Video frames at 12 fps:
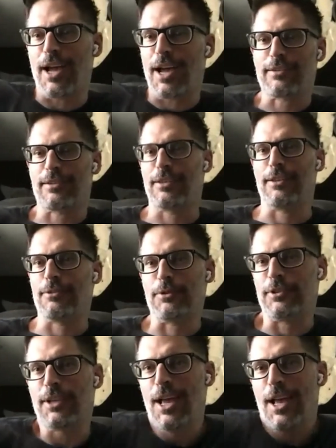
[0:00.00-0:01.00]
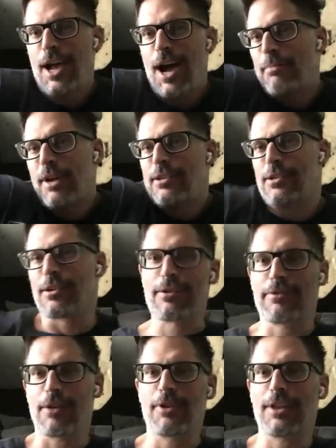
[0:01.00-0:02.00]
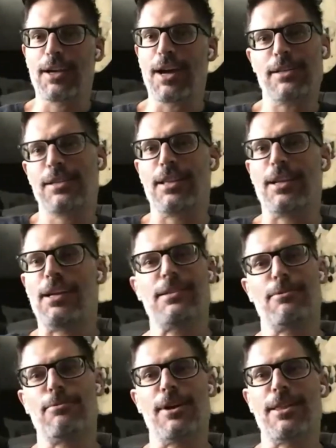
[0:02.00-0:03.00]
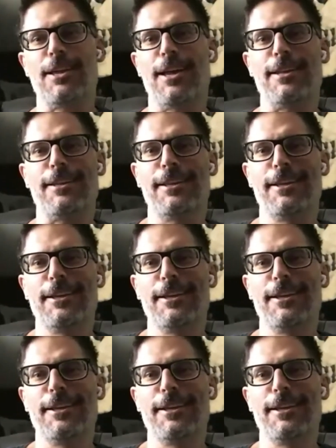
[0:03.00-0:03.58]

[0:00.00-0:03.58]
class, and I'm not sure if I really got to the answer by the end.